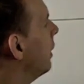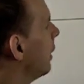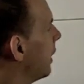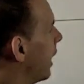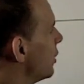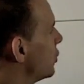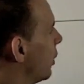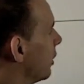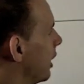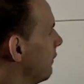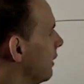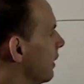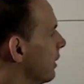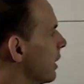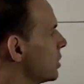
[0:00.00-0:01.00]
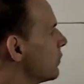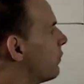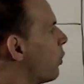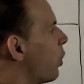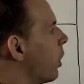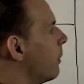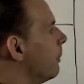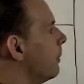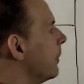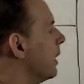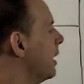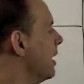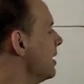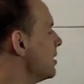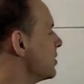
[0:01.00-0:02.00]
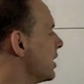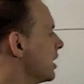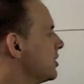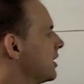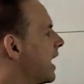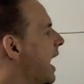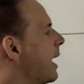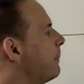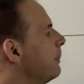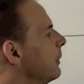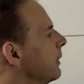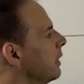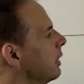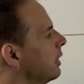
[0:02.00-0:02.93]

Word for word: Okay, so I'll give it in this form, such that